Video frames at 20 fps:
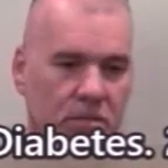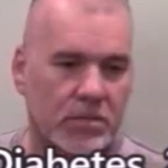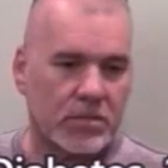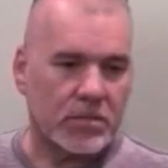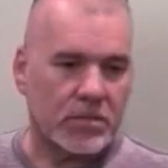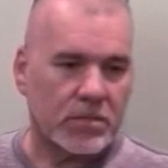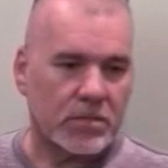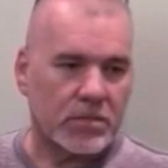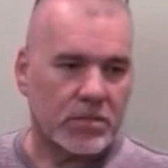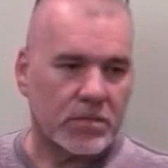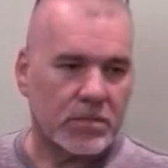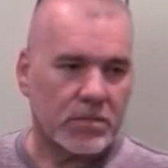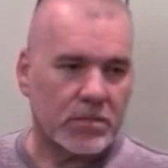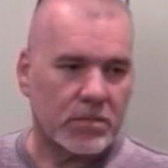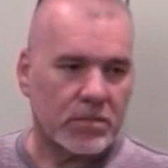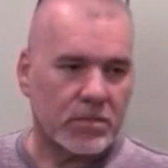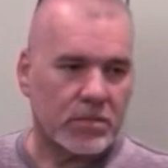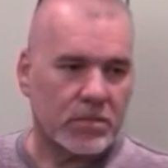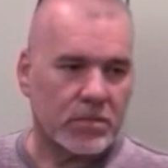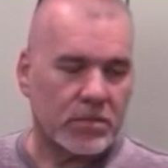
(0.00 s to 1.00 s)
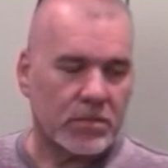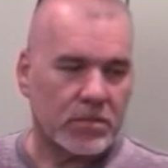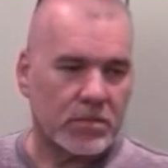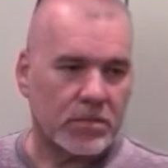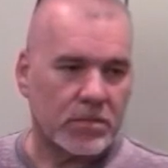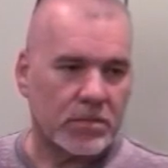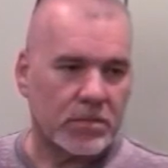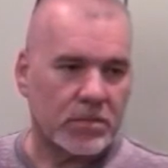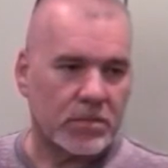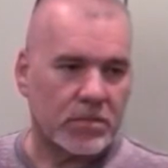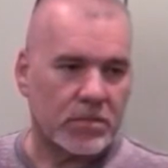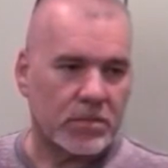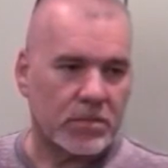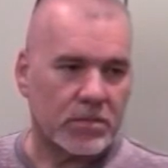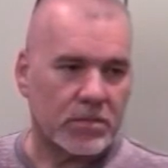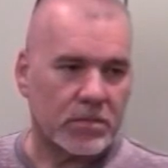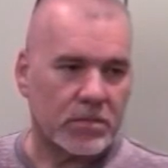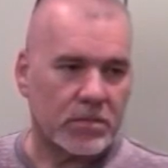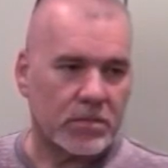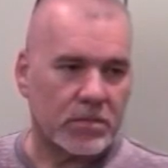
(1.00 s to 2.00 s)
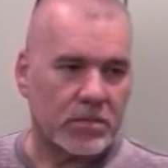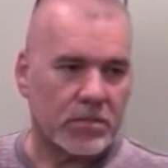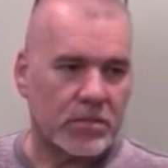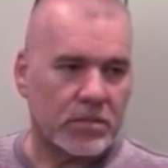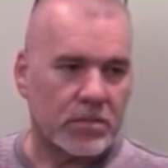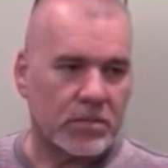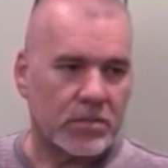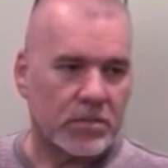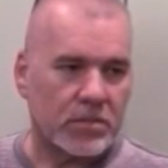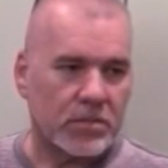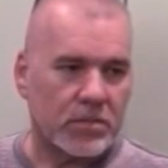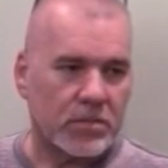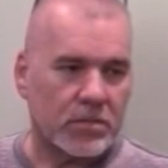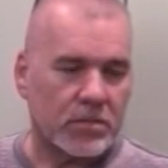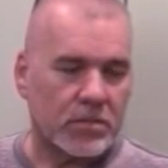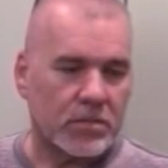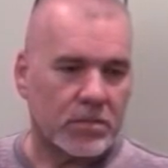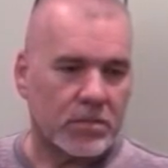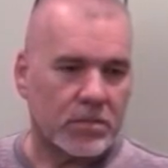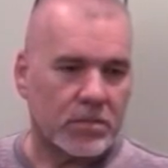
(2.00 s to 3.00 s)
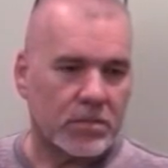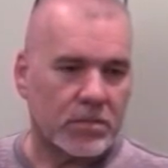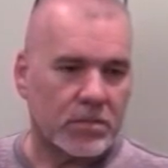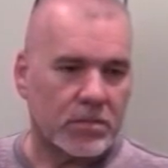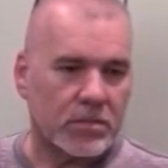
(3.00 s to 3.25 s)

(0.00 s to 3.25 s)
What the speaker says: (not speaking)